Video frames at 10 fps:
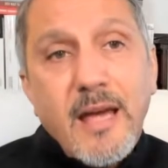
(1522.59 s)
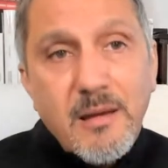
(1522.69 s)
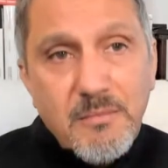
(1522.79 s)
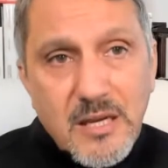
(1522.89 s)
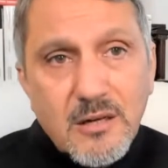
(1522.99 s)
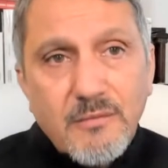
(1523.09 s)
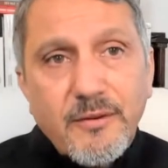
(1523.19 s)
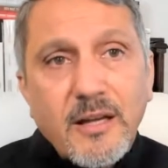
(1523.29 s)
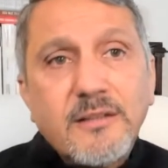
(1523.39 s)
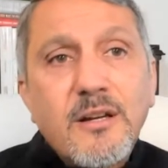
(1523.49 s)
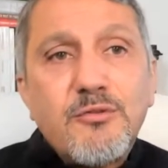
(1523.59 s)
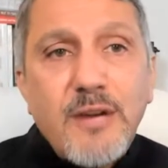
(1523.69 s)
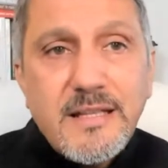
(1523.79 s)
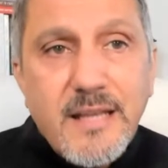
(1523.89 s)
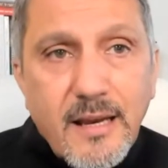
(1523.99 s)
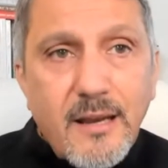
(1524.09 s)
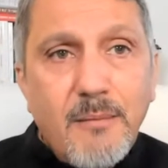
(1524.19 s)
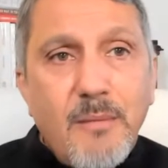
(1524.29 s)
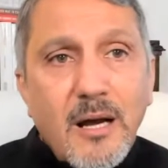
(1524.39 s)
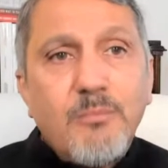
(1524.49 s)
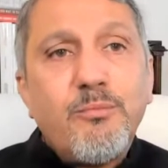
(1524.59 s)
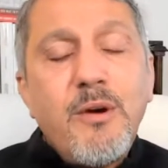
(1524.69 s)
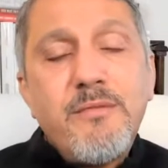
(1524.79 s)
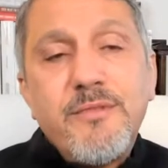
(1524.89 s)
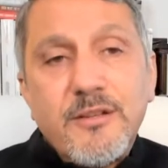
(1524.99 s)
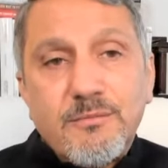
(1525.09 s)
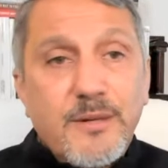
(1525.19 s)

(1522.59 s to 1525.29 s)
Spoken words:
Emir of Qatar dressing him up with this